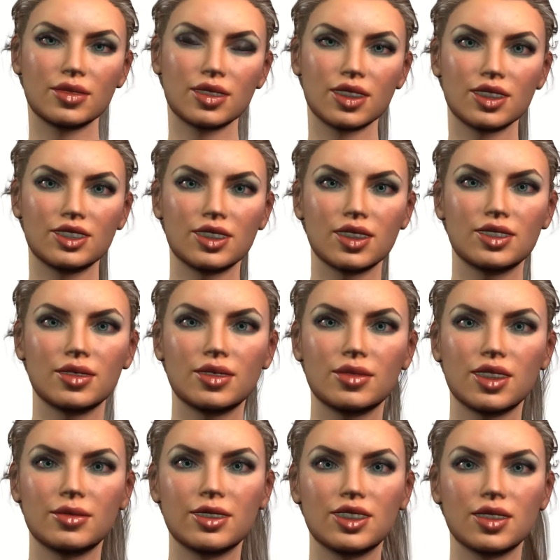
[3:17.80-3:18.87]
This is
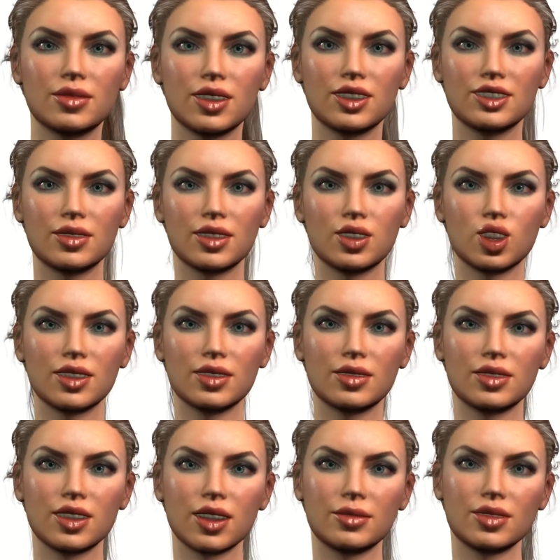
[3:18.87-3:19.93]
perhaps the most
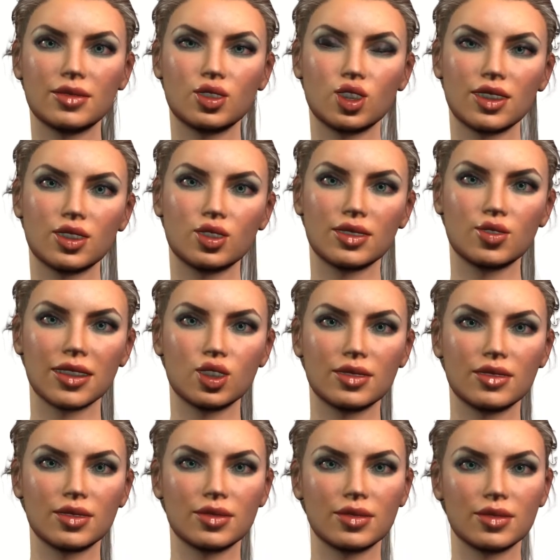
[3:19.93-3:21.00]
difficult problem to
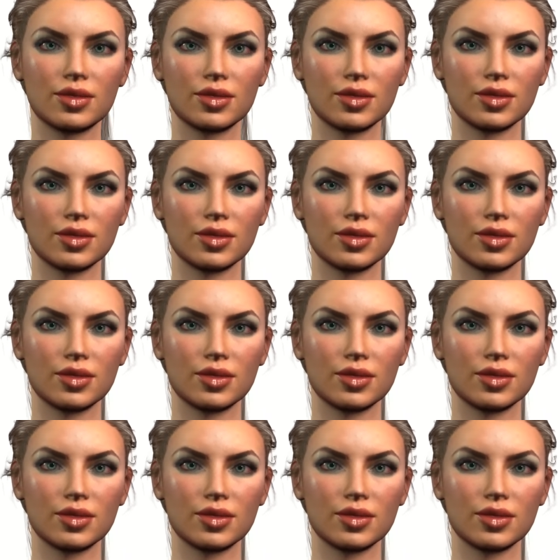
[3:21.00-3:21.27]
identify.